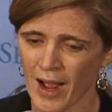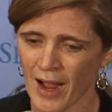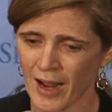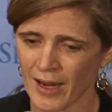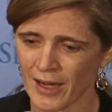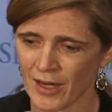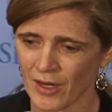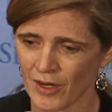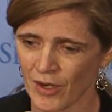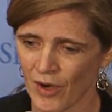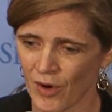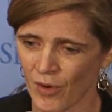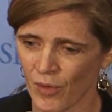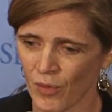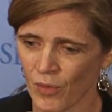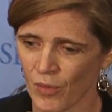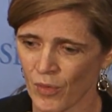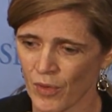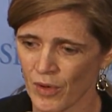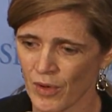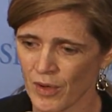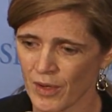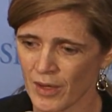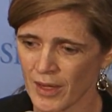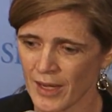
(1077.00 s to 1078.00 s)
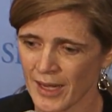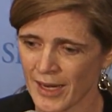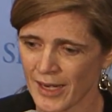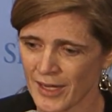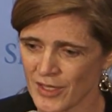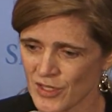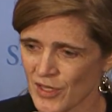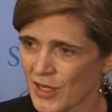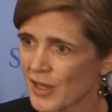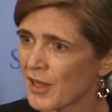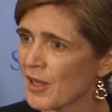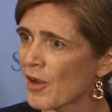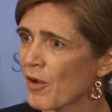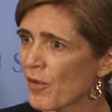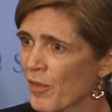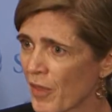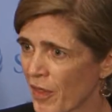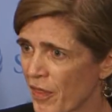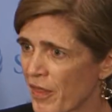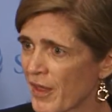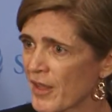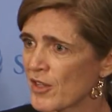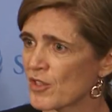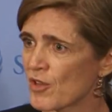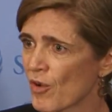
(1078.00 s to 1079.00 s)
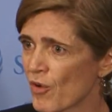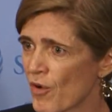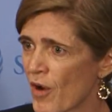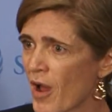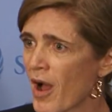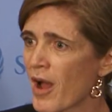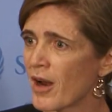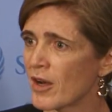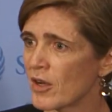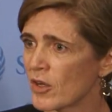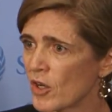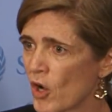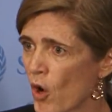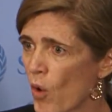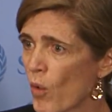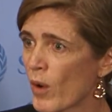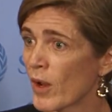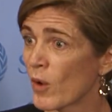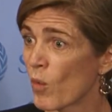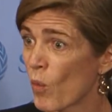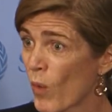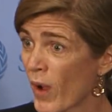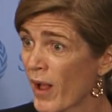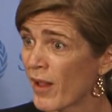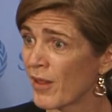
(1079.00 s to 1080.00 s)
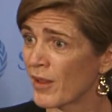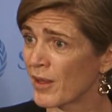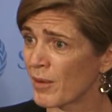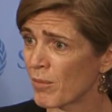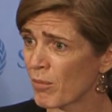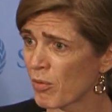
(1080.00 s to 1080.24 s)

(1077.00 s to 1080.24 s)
you know, it is clear that things are not going well in